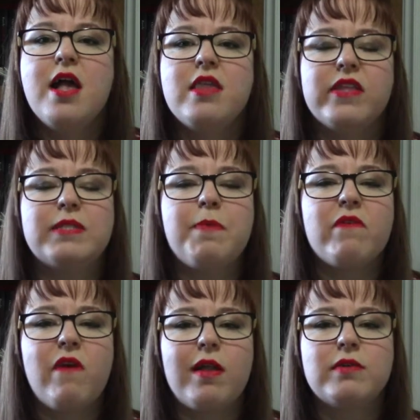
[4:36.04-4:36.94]
This book
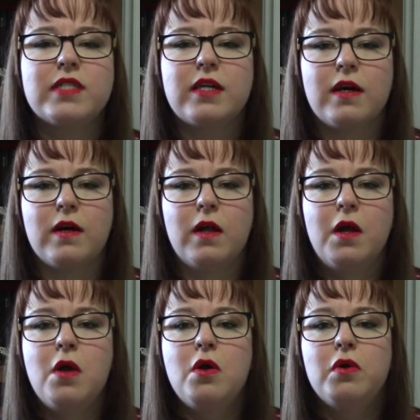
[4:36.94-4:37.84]
follows a girl
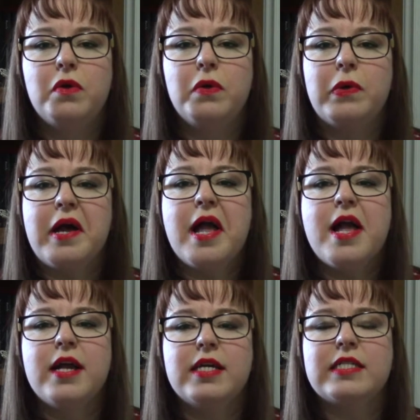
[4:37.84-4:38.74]
who
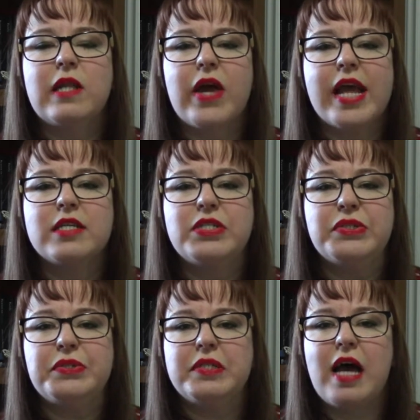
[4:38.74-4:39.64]
is looking
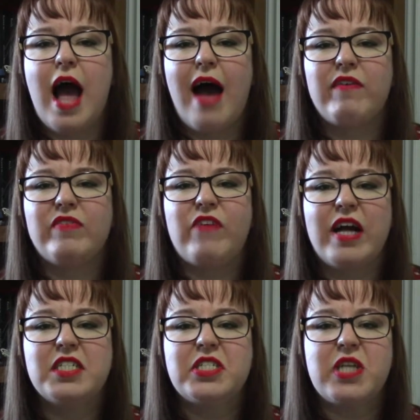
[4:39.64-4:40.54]
to have a
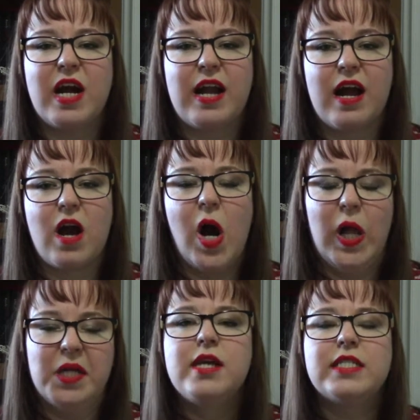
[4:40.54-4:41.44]
fresh start at college.